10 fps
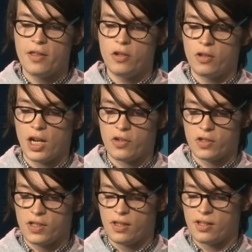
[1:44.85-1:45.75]
then you can actually
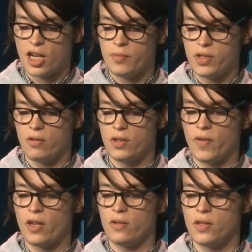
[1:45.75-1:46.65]
see the time series
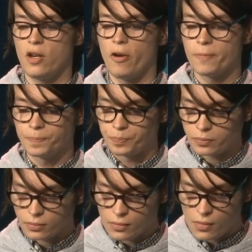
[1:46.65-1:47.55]
values here.
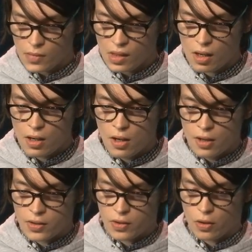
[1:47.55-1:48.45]

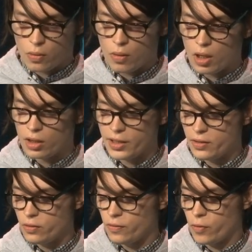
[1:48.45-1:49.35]
So
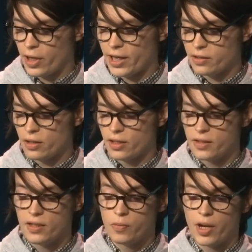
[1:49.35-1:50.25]
let's do a forecast on this.
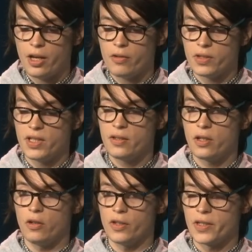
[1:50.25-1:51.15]
This right here is disk
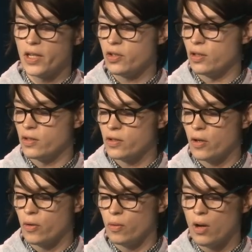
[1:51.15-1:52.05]
utilization.
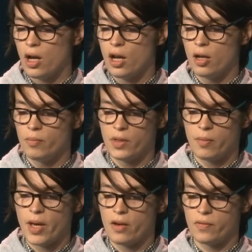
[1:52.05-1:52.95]
So um, the
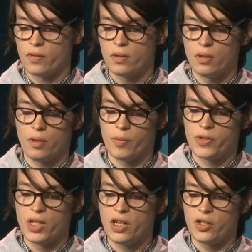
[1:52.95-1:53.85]
amount of the
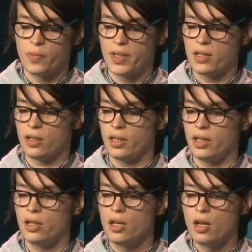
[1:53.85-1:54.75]
percentage,
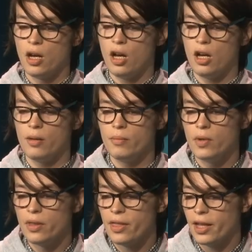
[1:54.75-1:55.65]
basically, um,
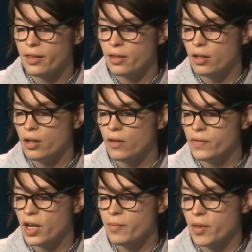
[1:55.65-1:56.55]
that of
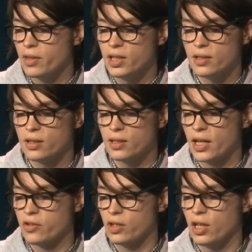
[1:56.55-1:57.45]
time that the disk is
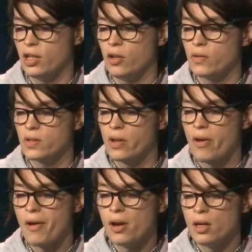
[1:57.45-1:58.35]
actually in use.
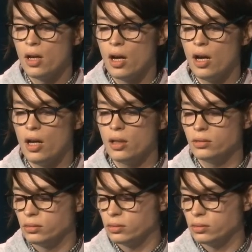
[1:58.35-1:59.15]
Uh,